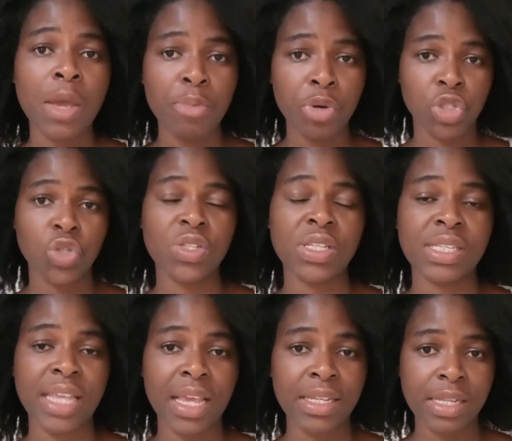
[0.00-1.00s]
produces
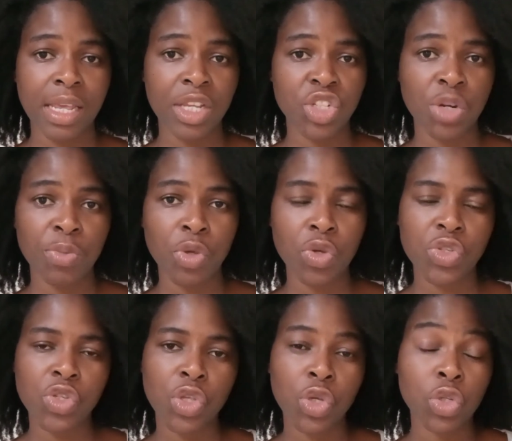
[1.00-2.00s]
extra
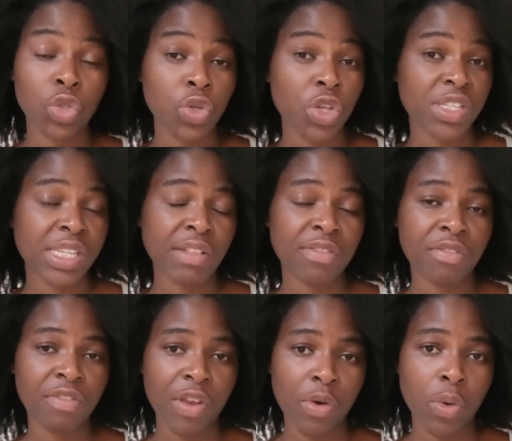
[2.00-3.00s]
mucus. So you'll do yourself
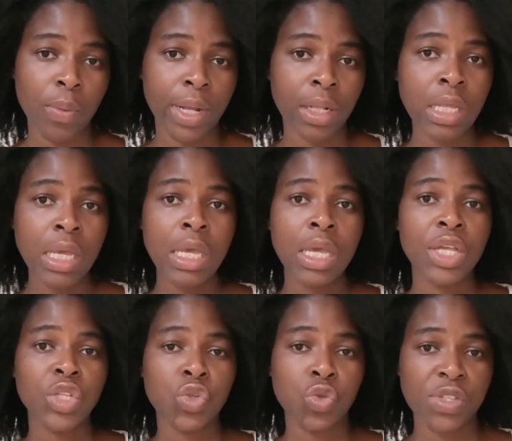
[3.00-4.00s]
very well
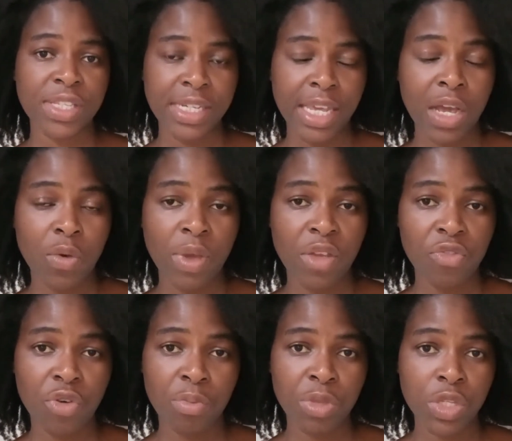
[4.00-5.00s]
to stay away
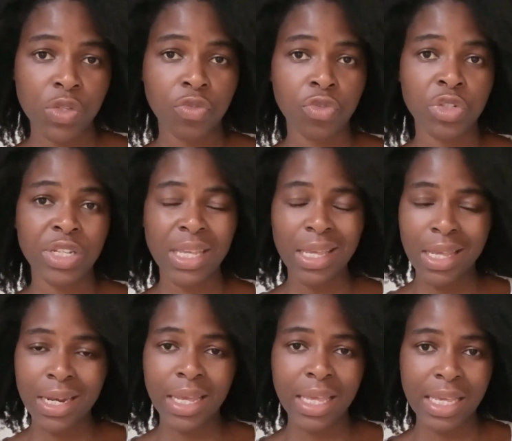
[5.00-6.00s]
from this food.
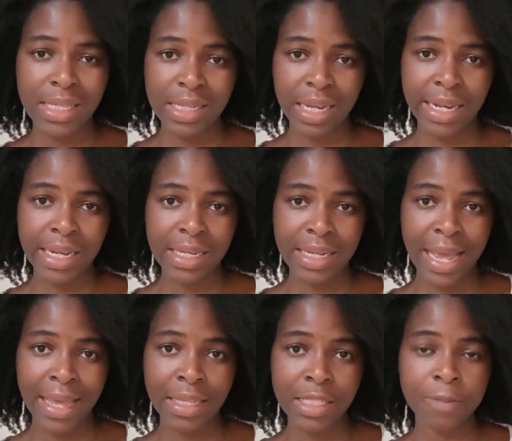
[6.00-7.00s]
Eat a clean
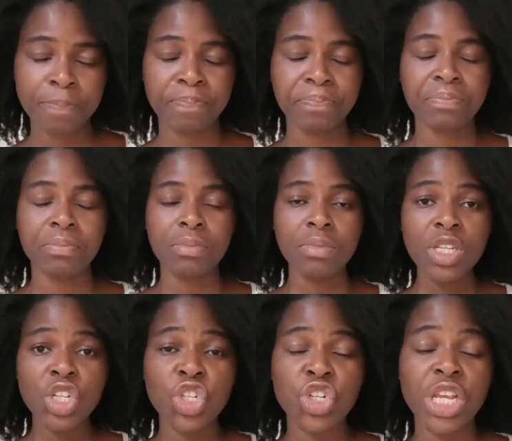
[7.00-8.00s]
diet,
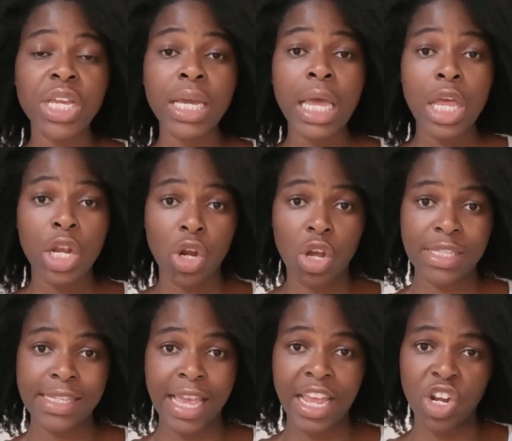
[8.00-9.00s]
drink
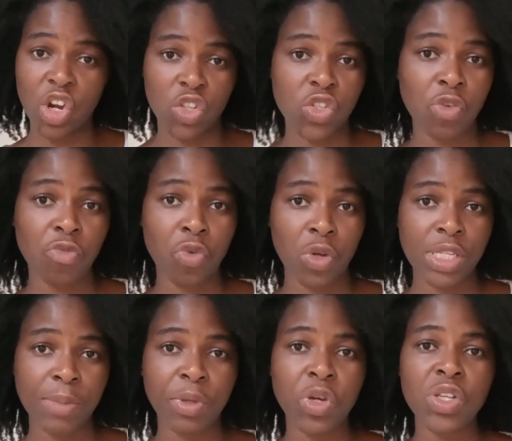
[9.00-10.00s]
lots and lots of
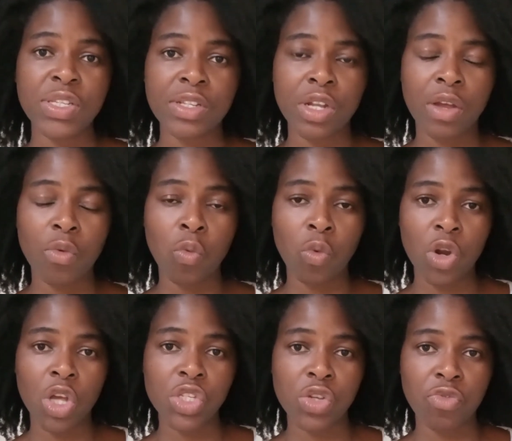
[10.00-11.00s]
water, because
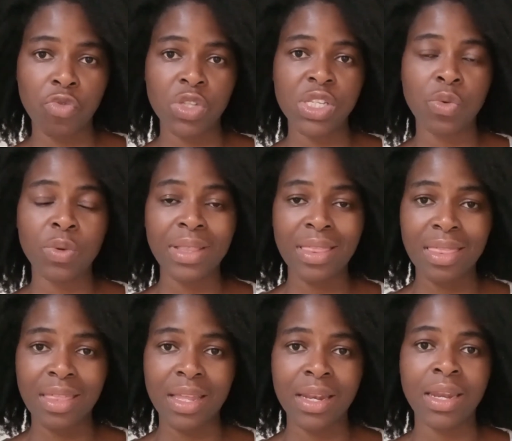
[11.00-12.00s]
lots of water will
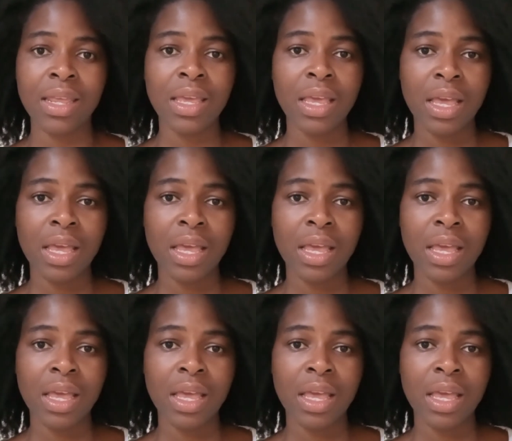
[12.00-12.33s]
thin